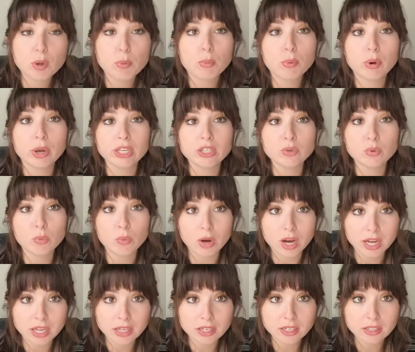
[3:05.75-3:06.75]
Point
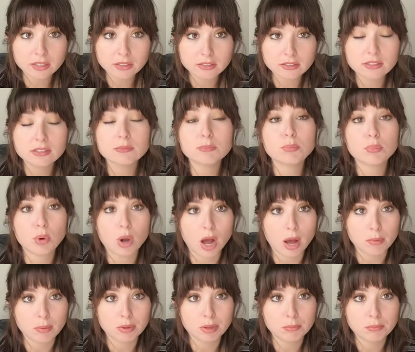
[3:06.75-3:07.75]
1,
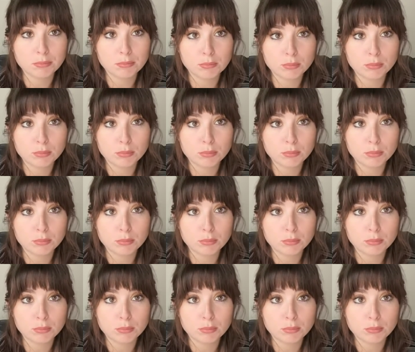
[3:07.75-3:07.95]
problem.